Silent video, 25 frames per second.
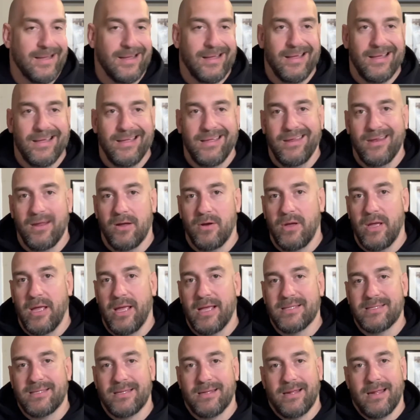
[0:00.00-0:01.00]

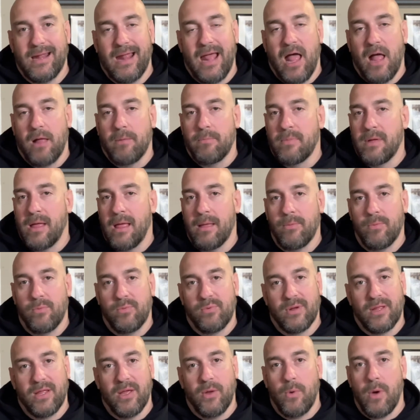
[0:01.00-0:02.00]
is it an album I
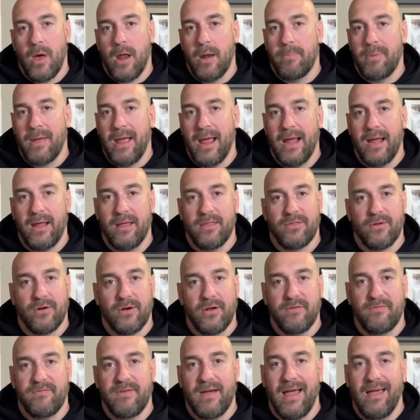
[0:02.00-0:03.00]
really want to pay
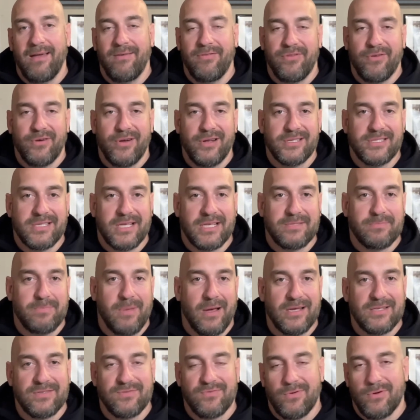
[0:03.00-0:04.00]
$35,
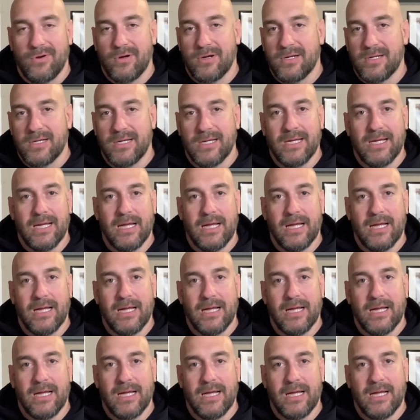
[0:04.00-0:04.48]
$36 for?